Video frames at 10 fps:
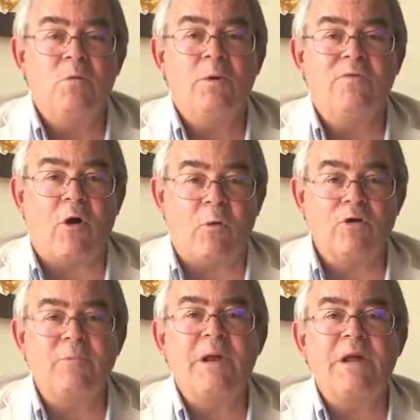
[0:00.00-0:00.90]
We've
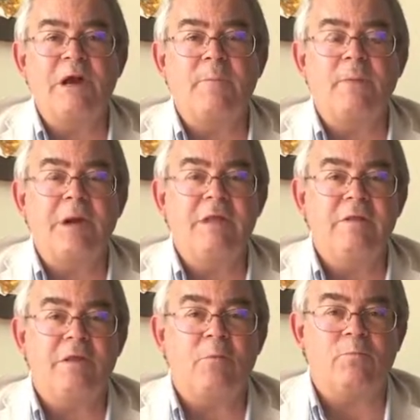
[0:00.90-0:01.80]
always been a company
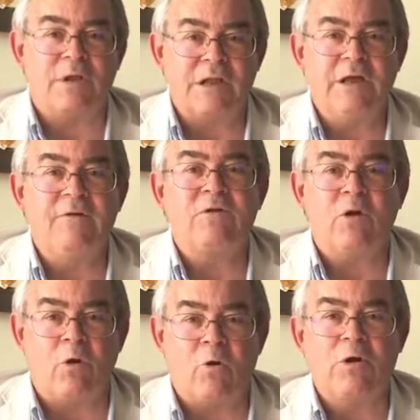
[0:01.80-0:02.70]
that believed
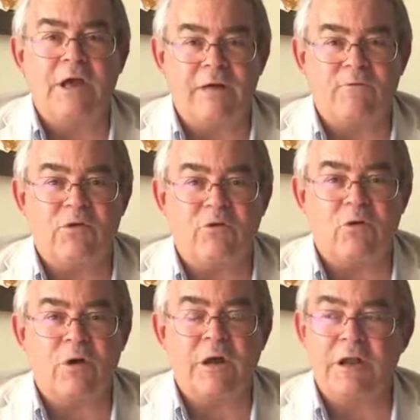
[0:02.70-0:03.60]
in holding
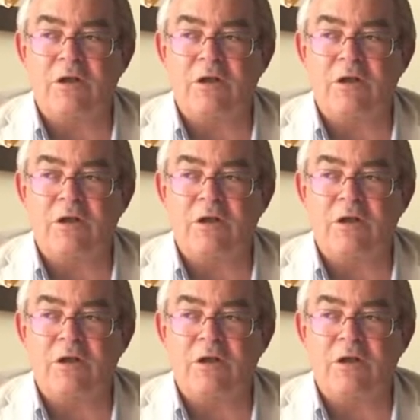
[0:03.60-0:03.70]
inventory,